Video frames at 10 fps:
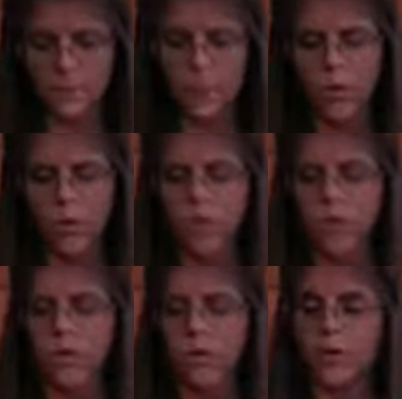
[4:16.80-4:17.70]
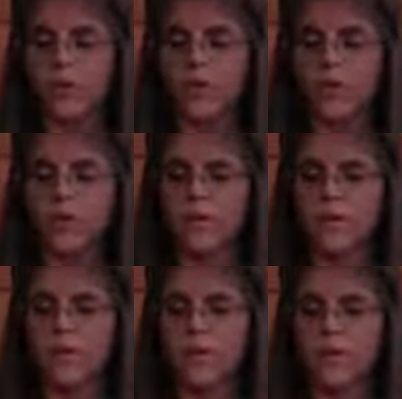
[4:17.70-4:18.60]
I want to encourage
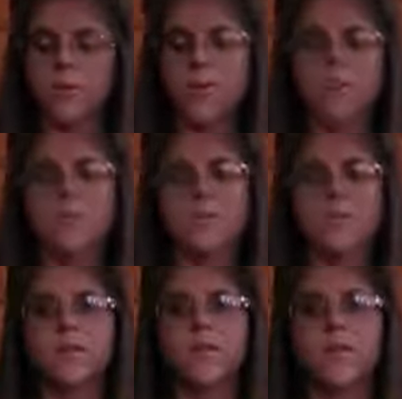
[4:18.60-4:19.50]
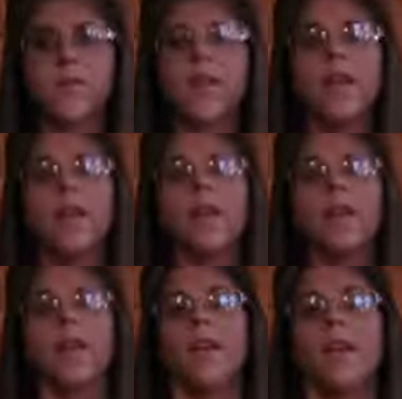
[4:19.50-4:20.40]
the body of Christ too.
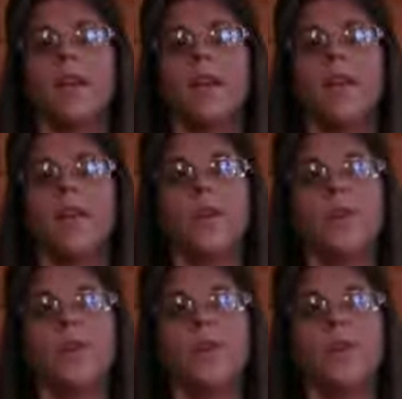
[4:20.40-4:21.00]
I